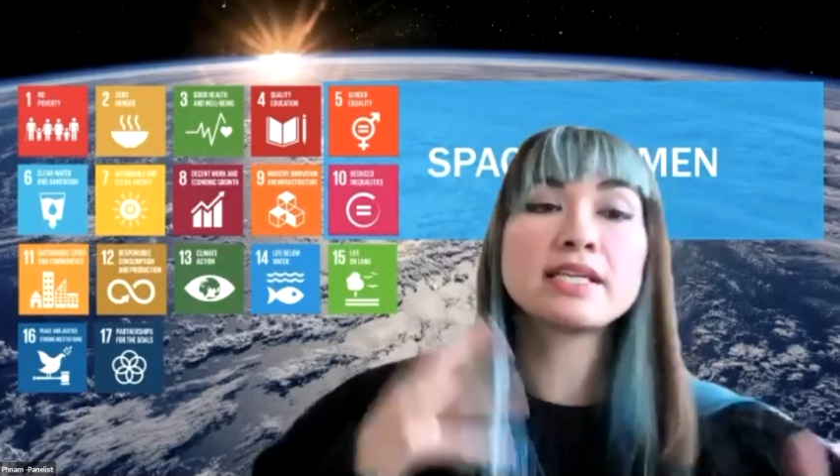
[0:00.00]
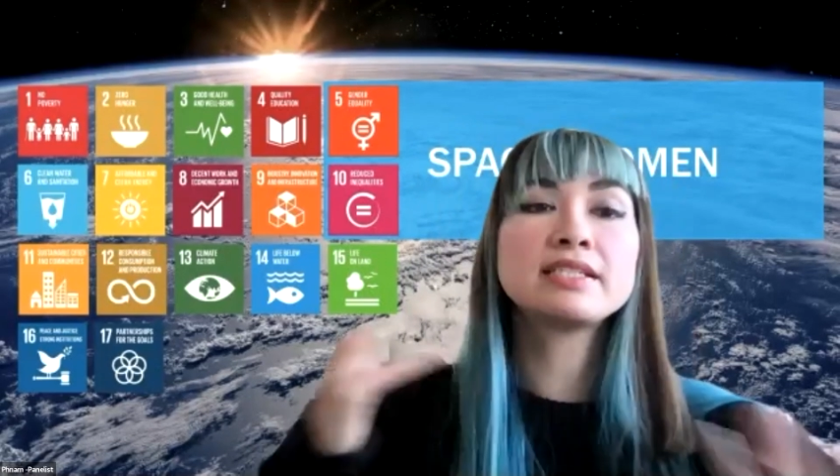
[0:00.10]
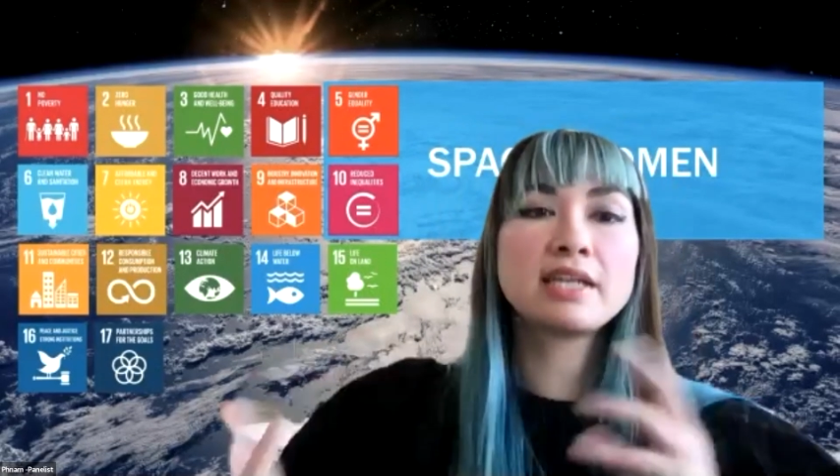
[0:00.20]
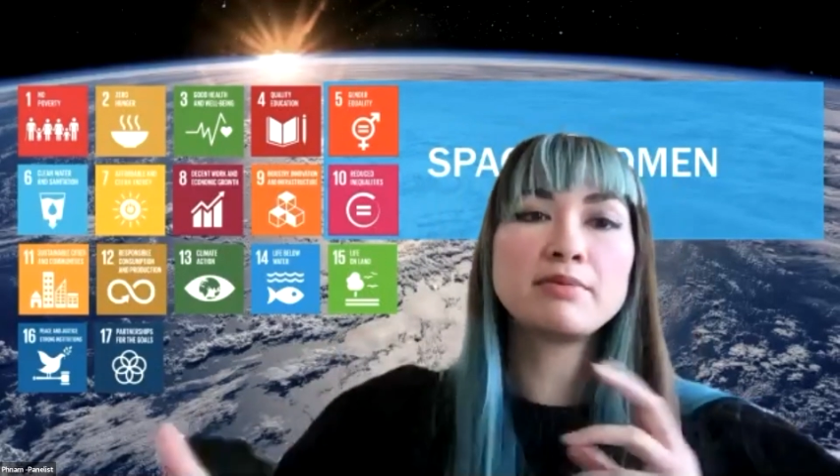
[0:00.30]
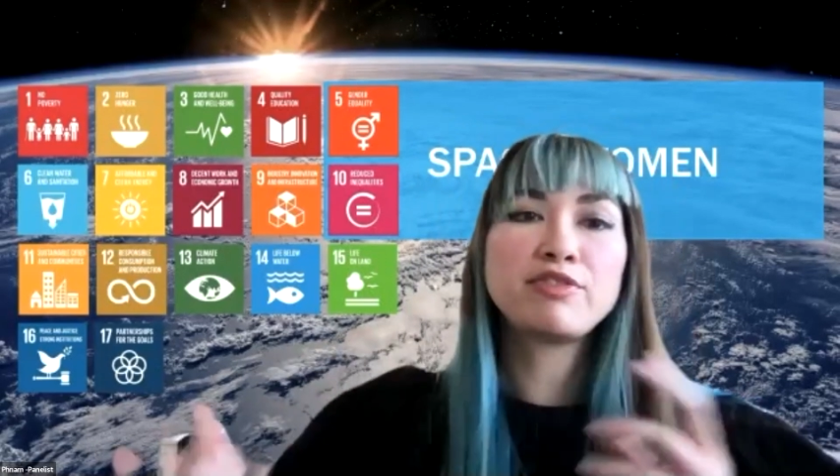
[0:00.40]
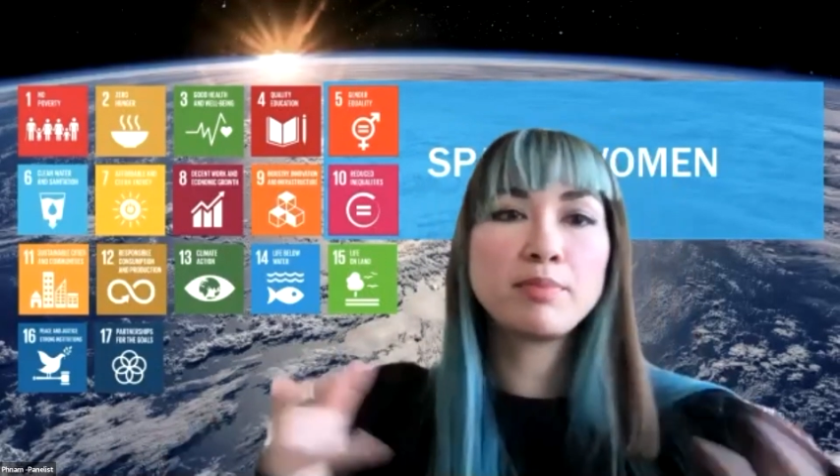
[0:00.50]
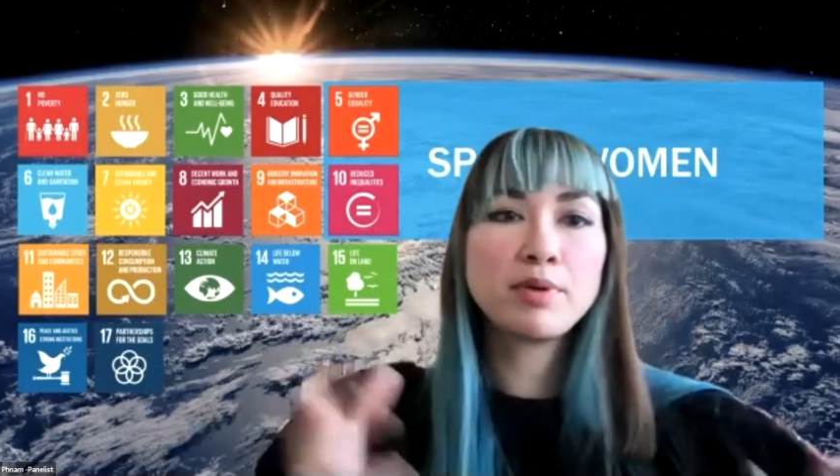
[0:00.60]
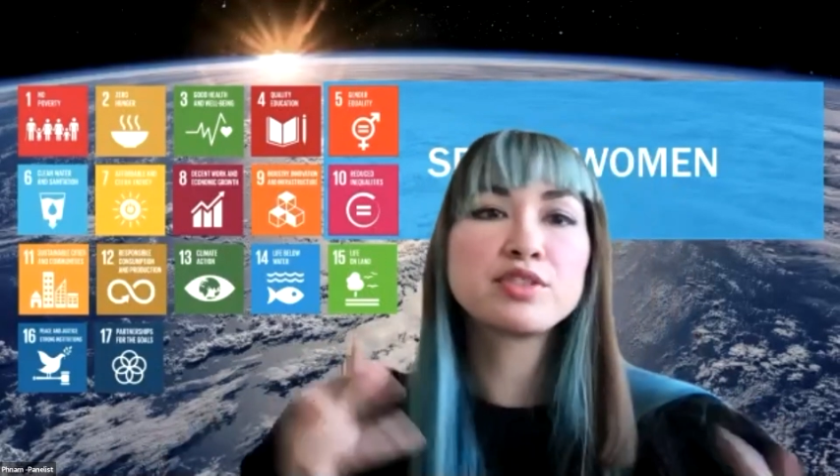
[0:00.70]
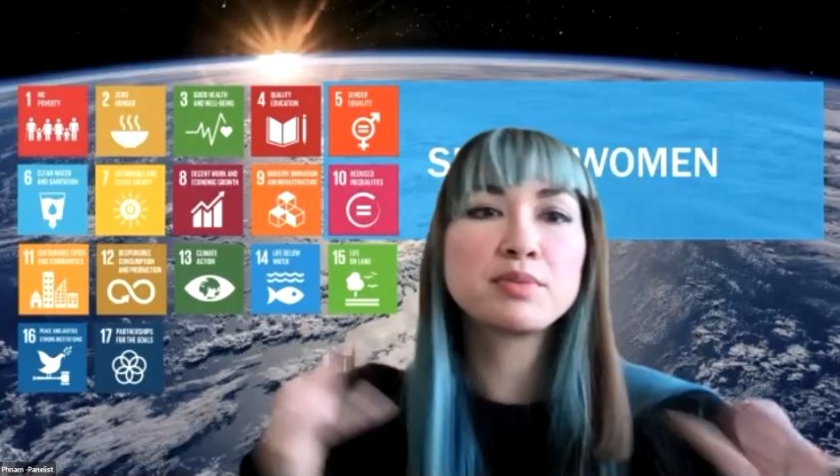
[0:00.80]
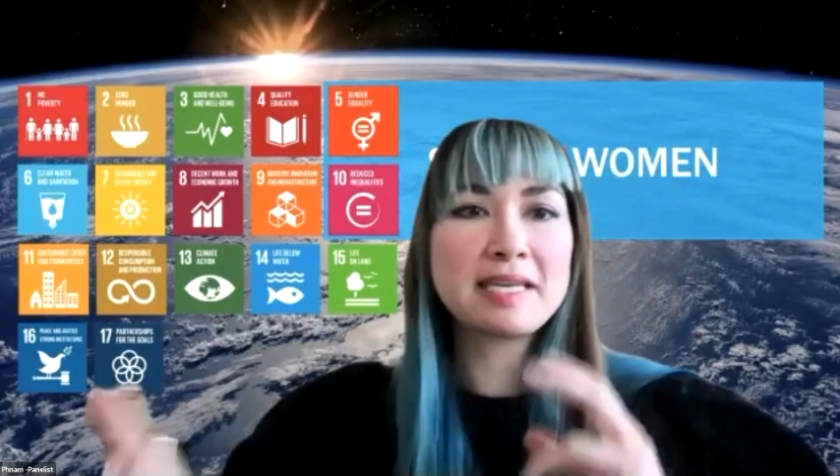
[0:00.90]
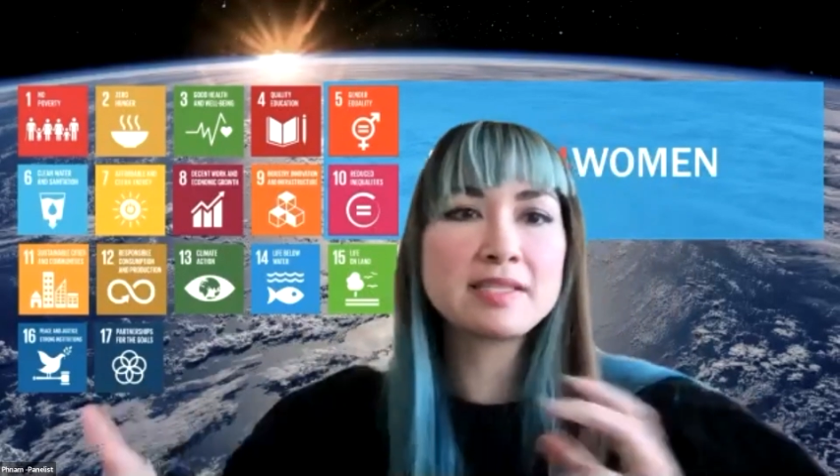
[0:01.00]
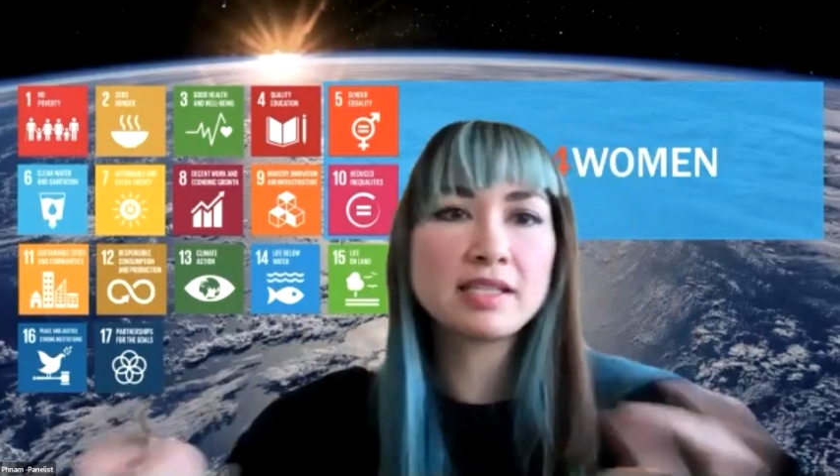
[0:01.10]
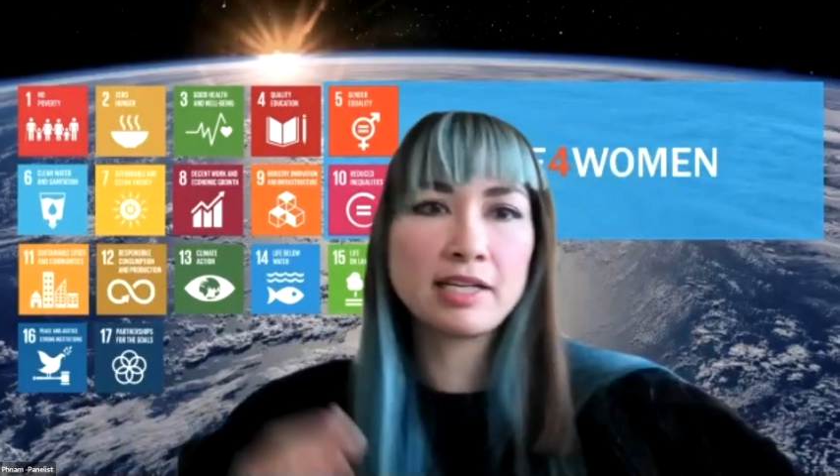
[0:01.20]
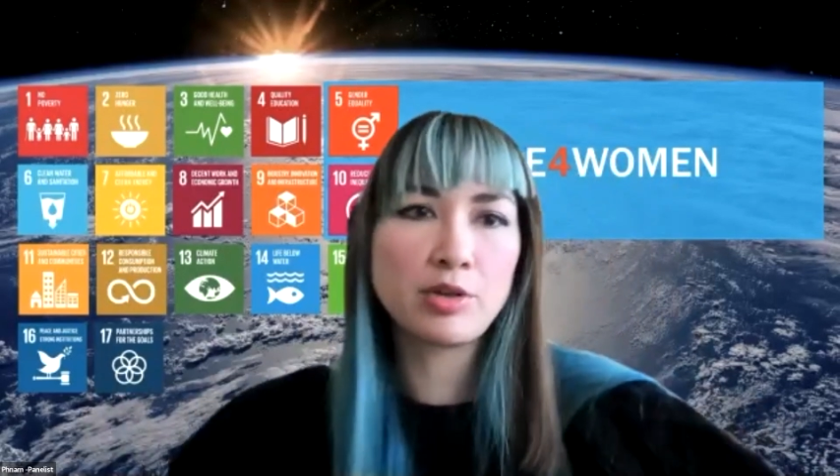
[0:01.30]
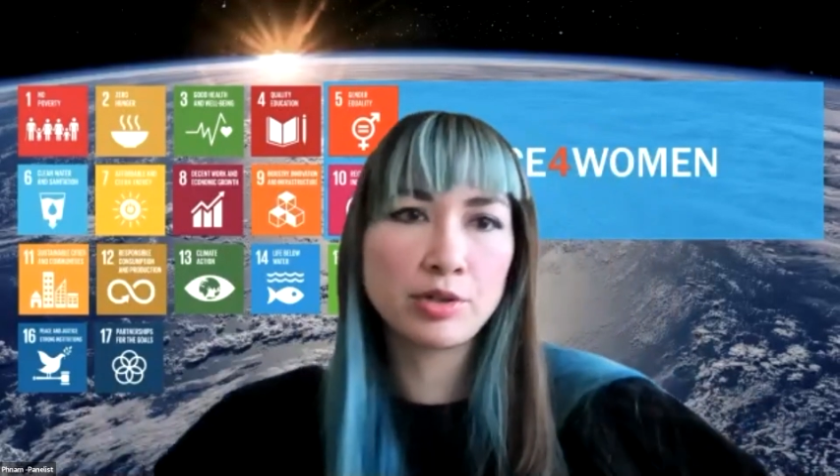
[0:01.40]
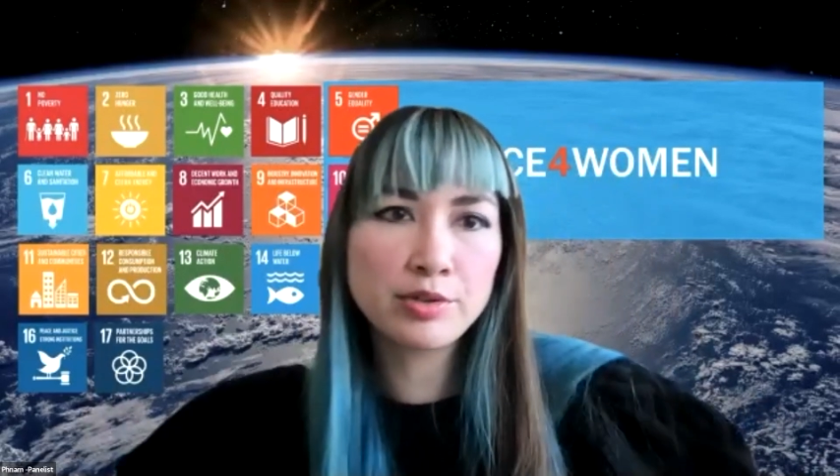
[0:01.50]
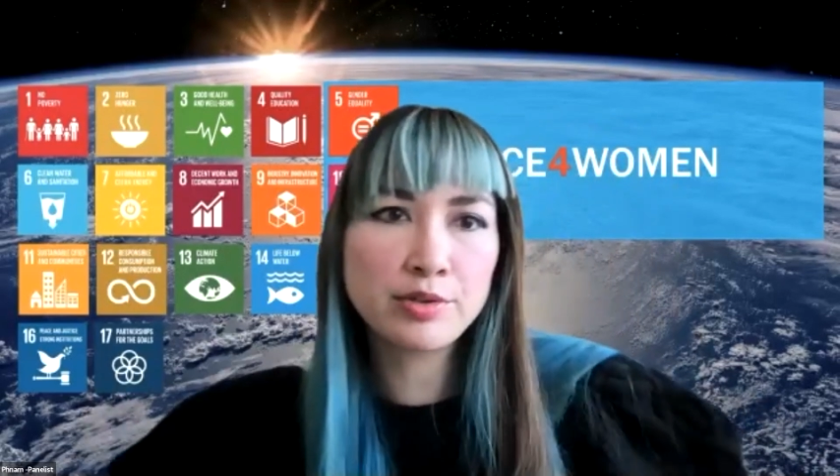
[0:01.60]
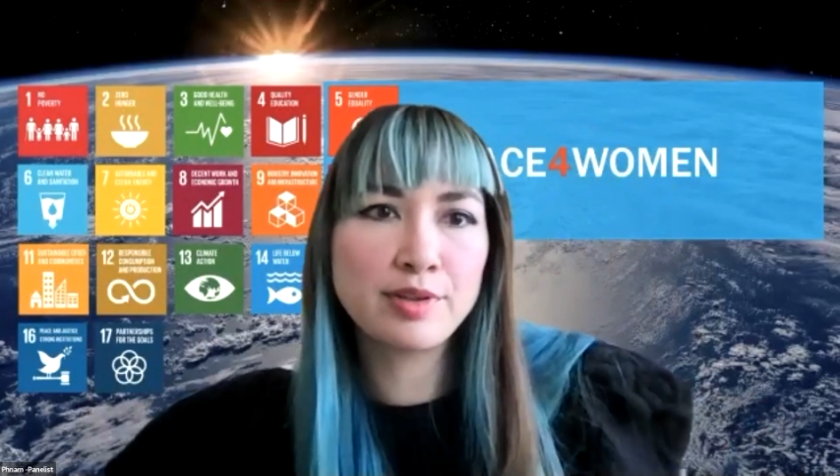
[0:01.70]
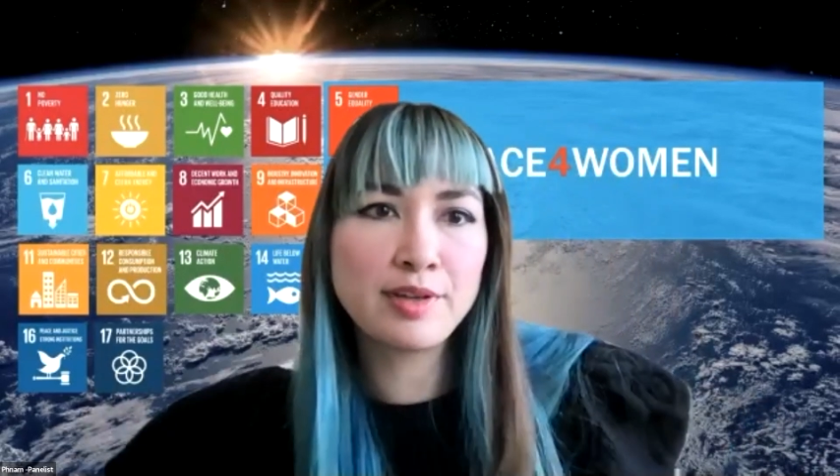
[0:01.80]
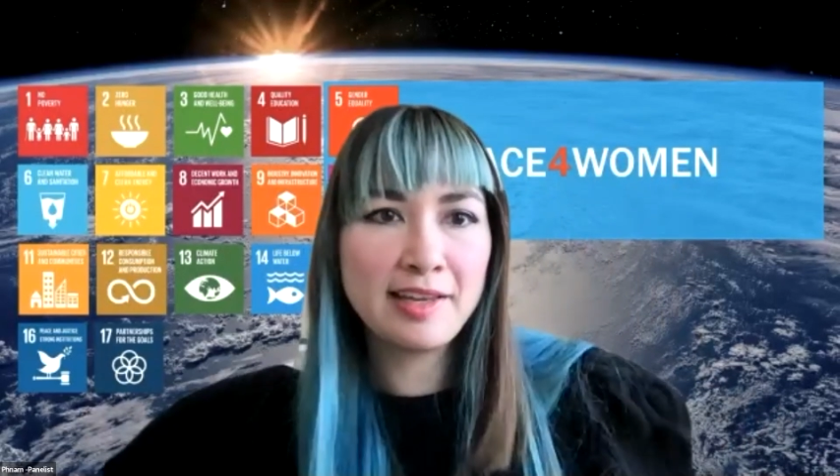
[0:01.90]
design for both space and Earth,